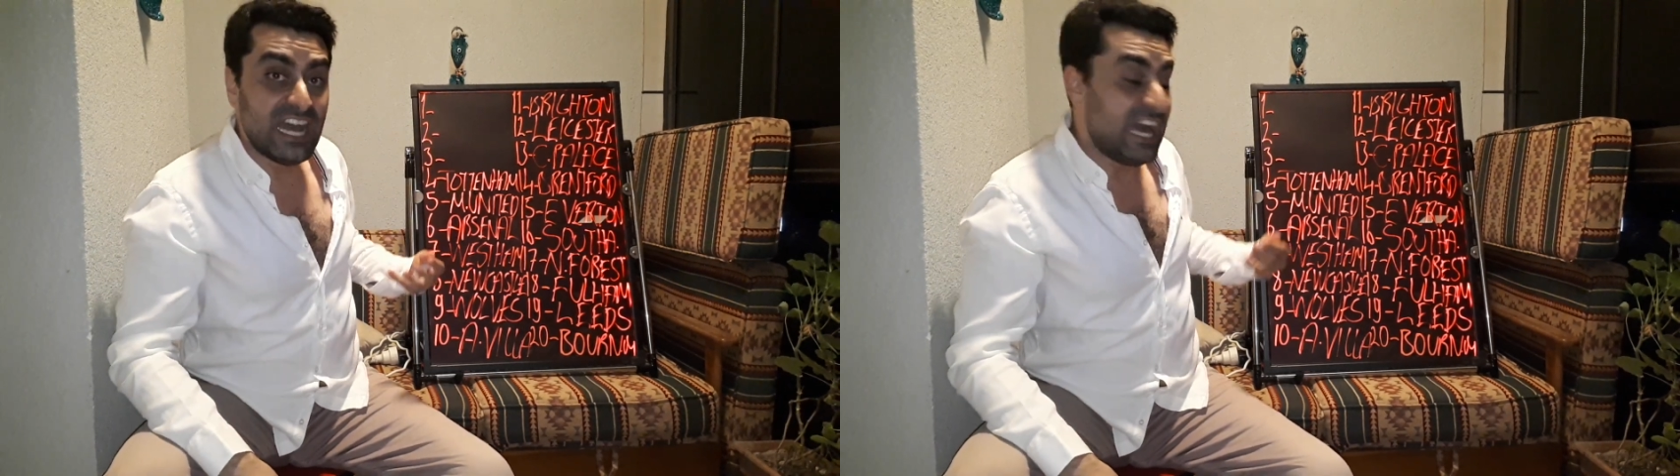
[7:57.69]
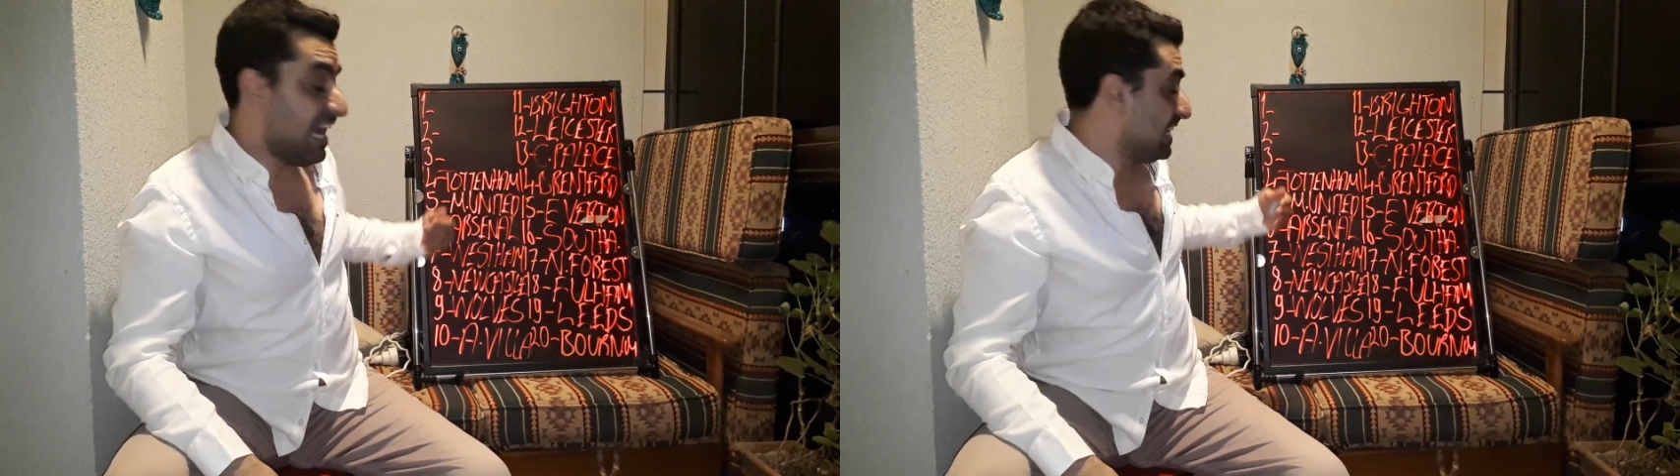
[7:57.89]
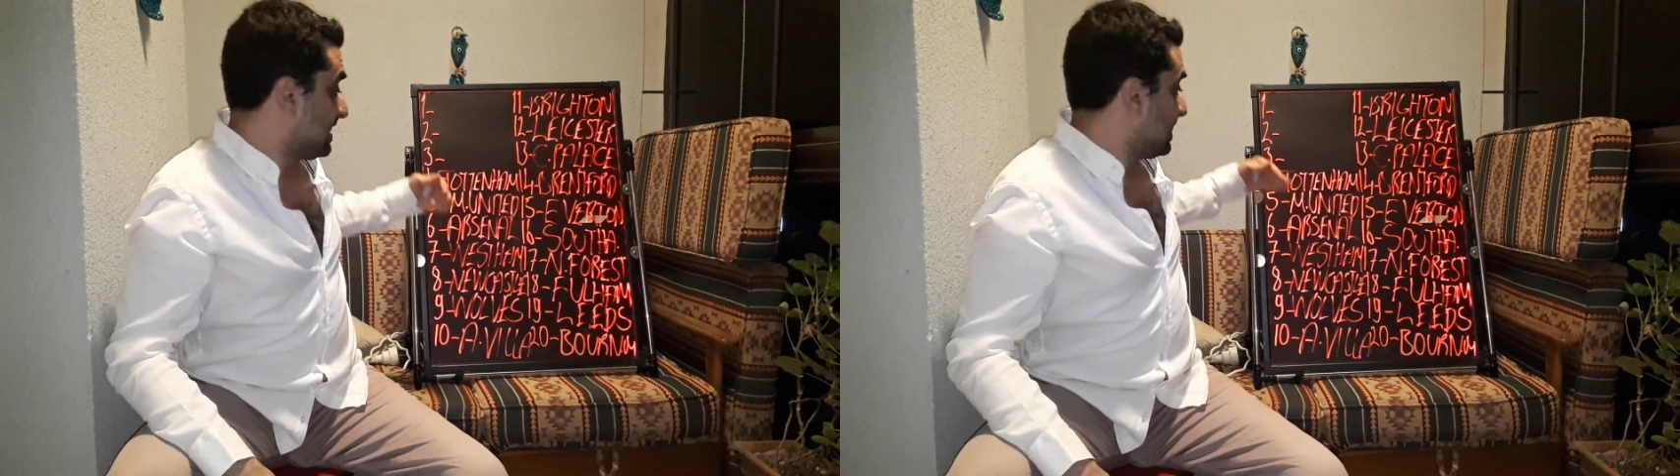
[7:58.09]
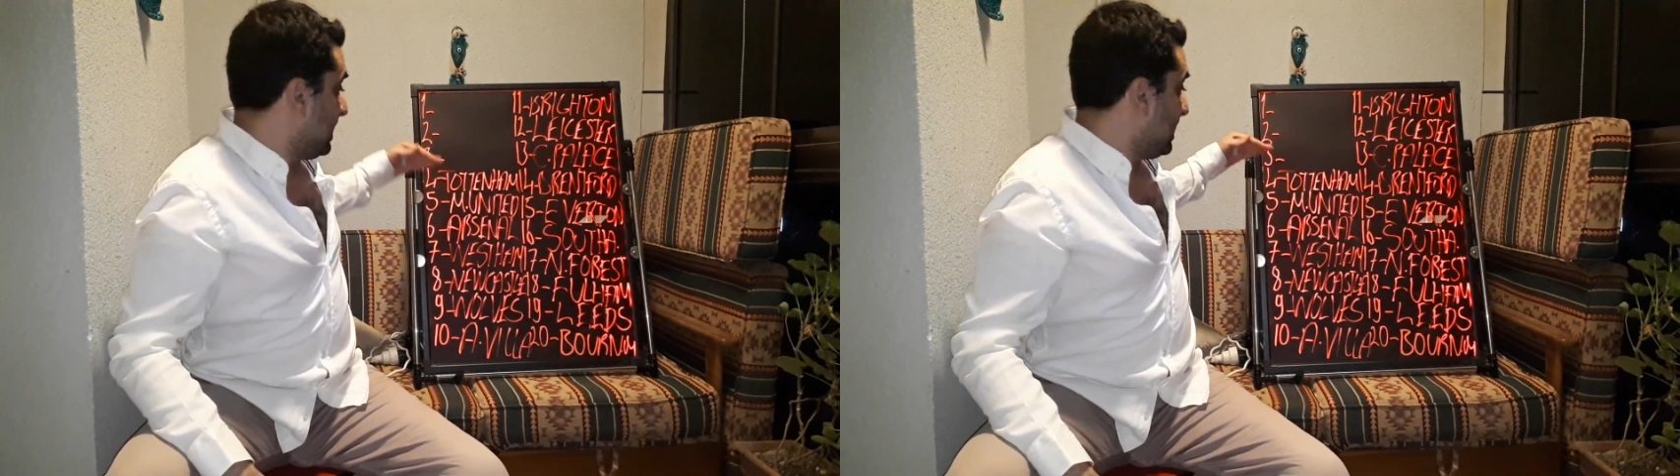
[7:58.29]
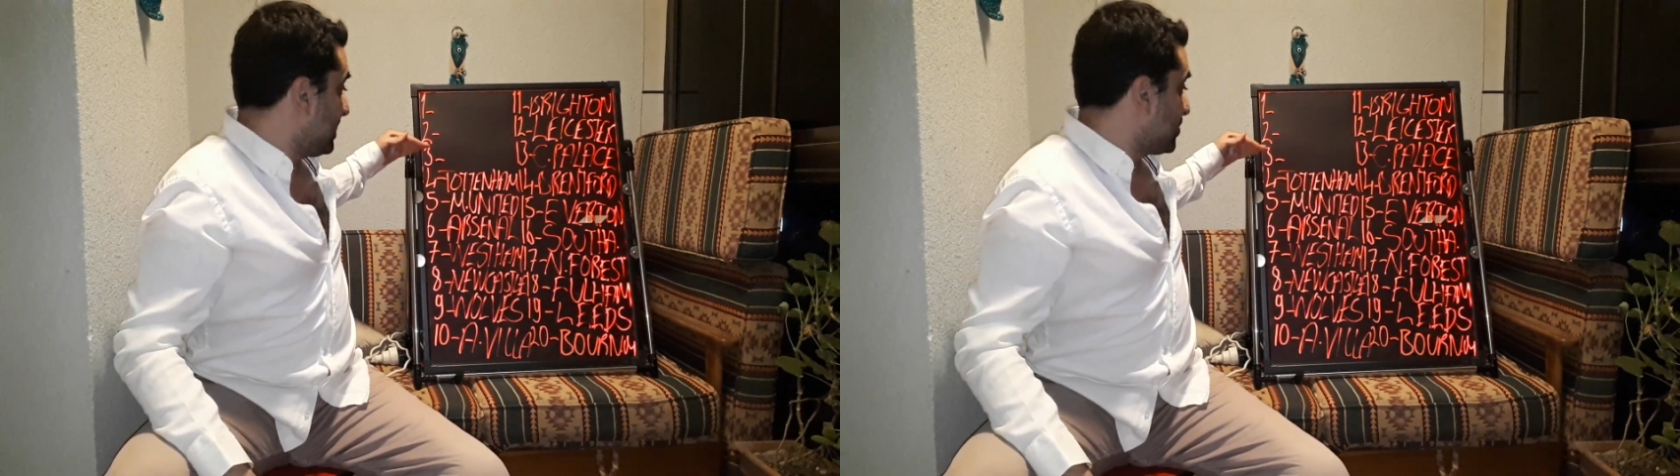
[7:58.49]
and
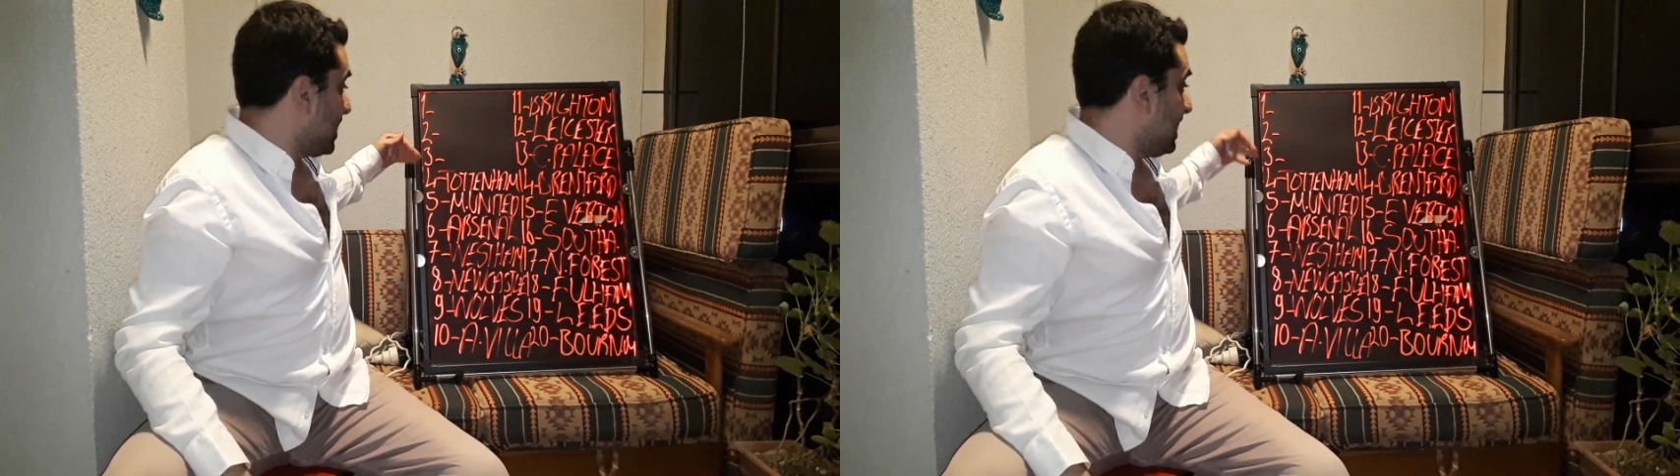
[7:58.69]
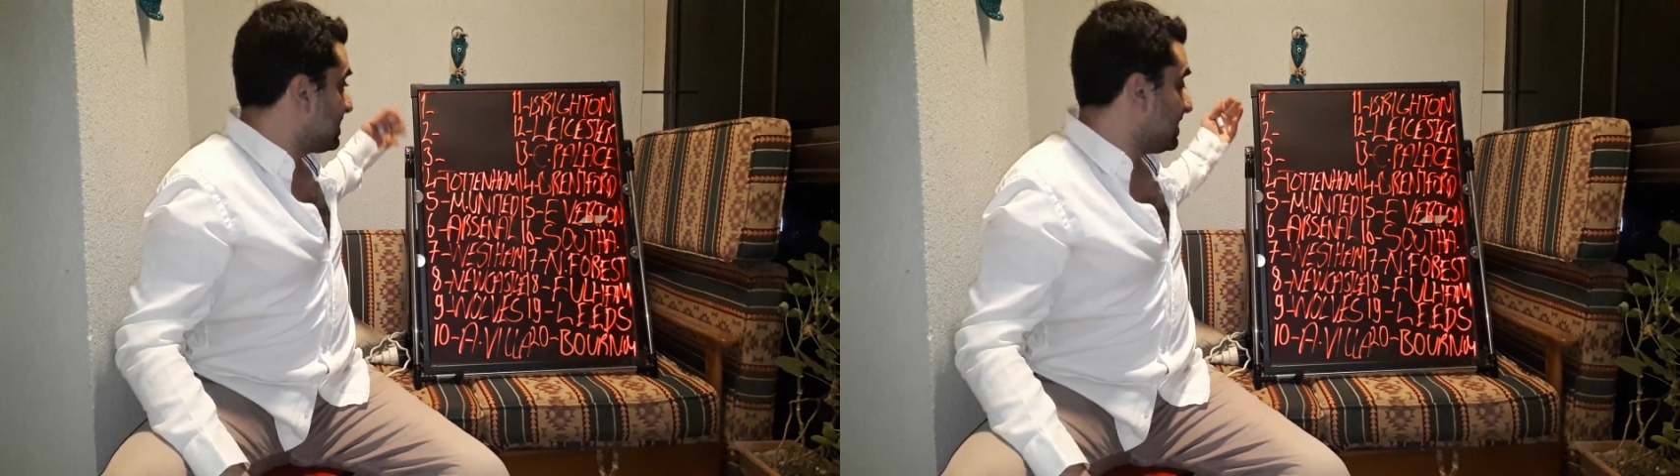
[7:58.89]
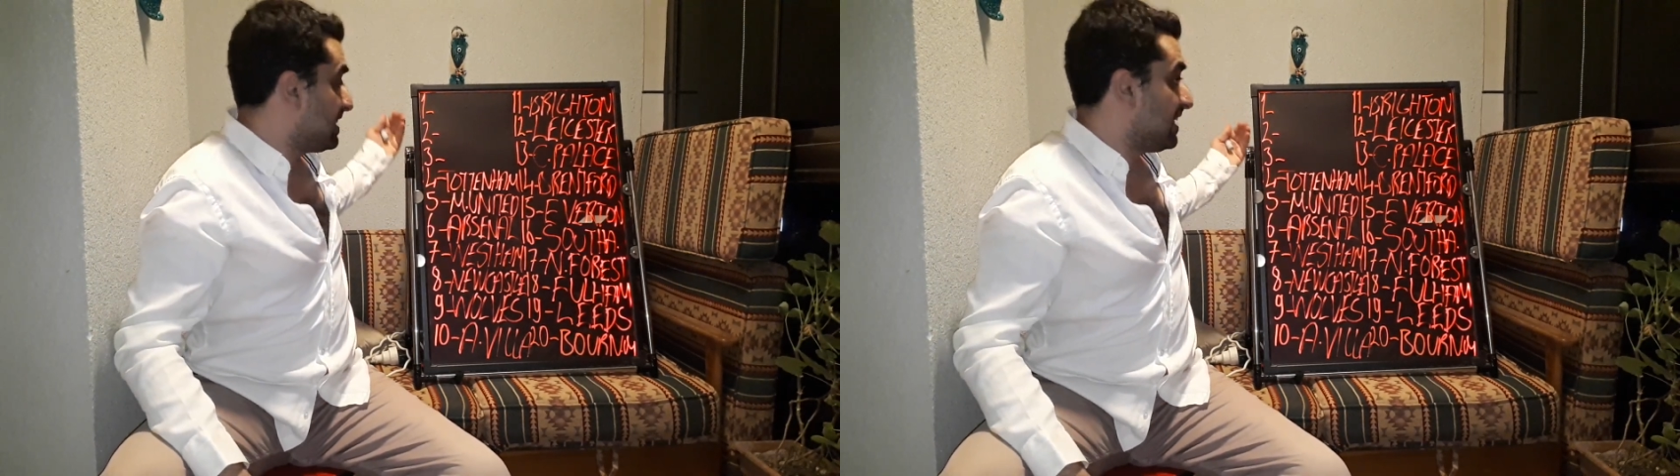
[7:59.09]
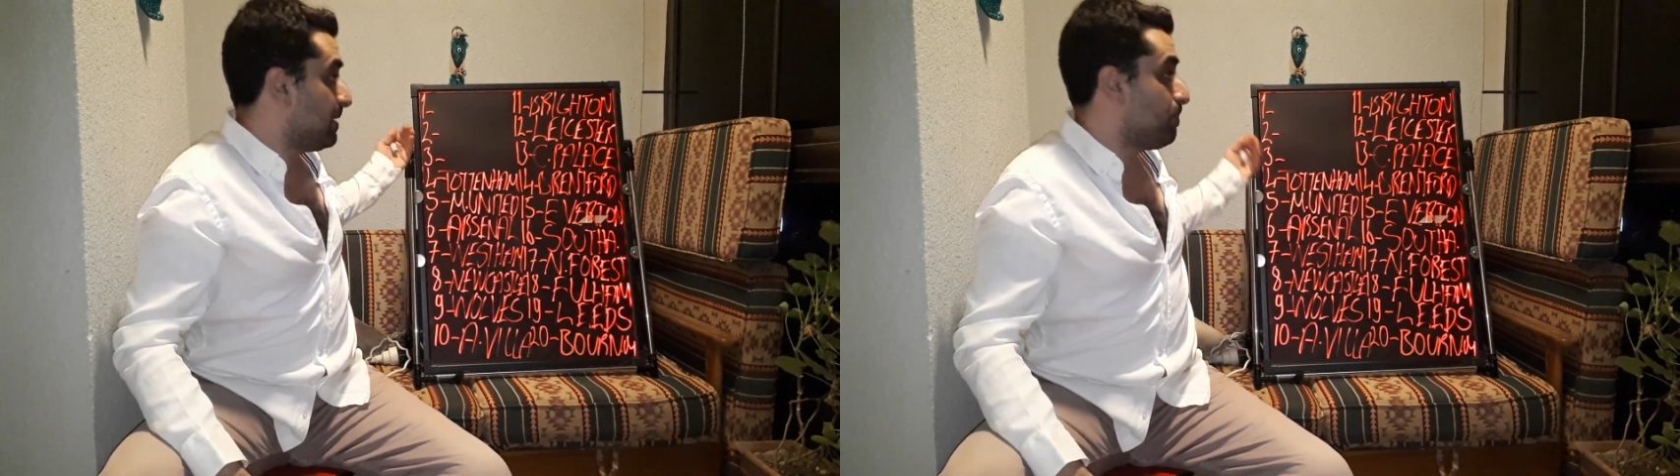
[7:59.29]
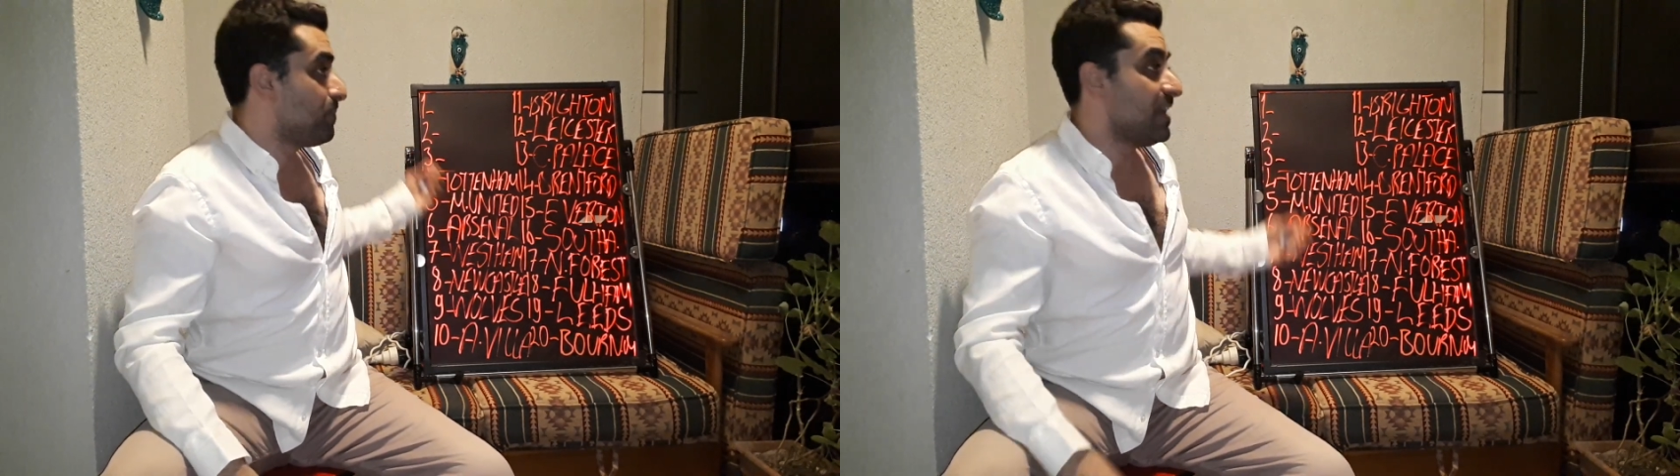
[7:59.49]
uh, Chelsea team